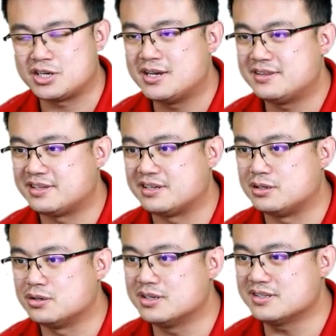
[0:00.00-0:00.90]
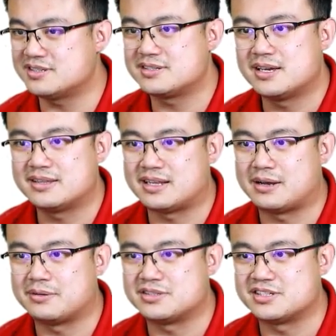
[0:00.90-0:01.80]
the units that I
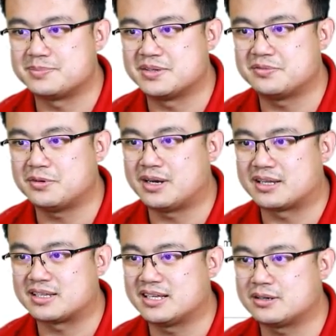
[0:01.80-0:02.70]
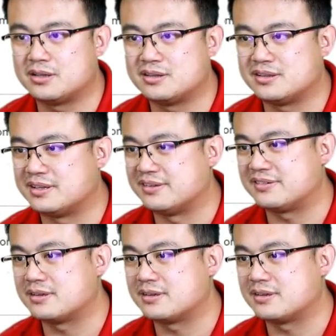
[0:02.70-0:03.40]
want to spin for. I click on this